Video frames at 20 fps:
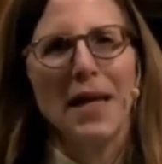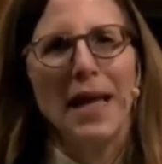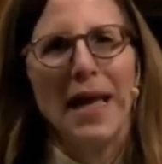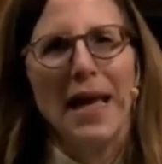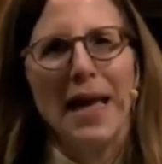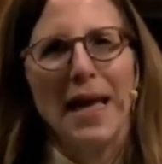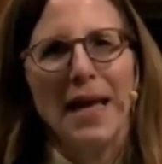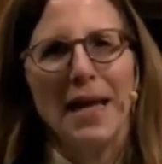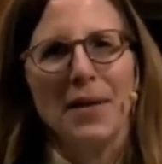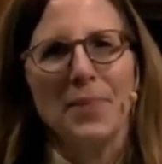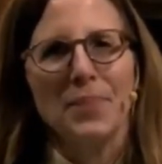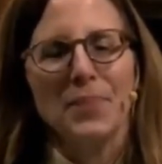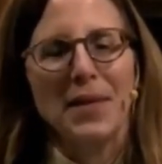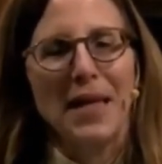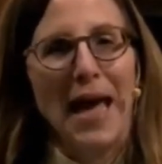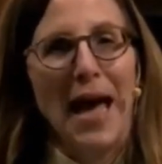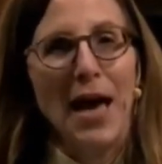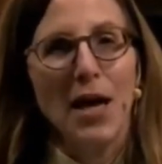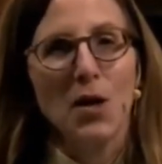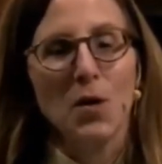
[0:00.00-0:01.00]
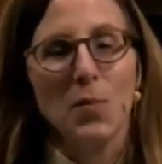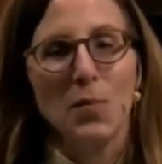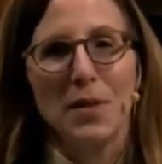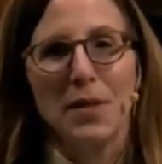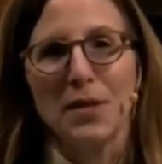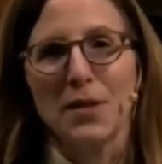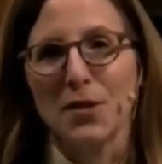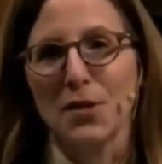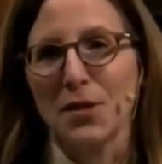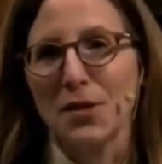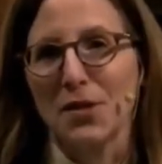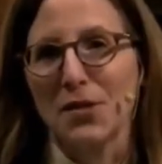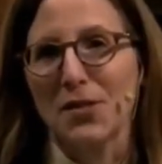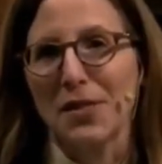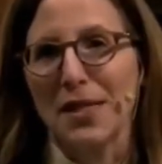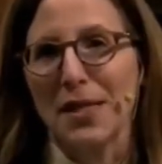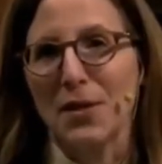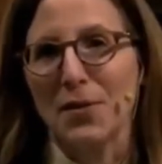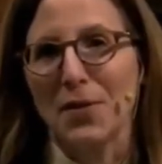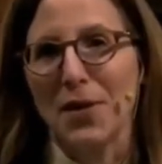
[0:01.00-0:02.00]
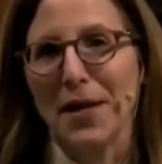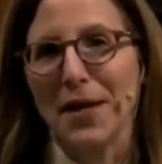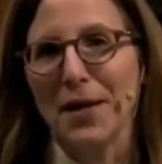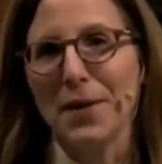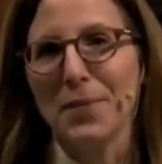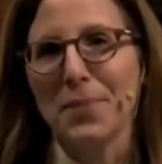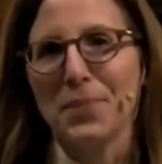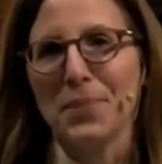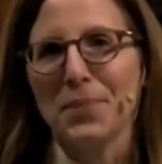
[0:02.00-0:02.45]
a caterpillar looks like, right?